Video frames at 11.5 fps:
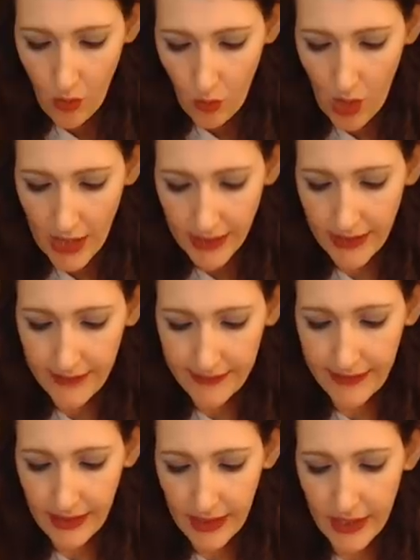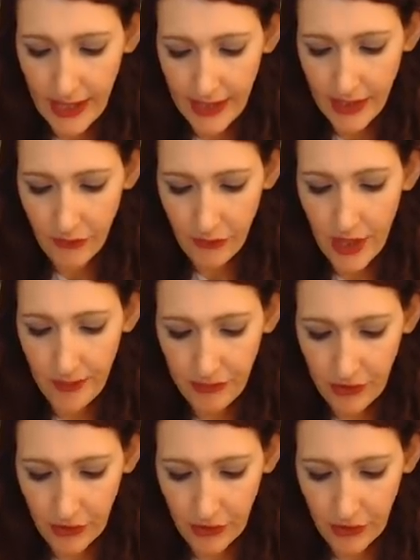Why is the Knight of Cups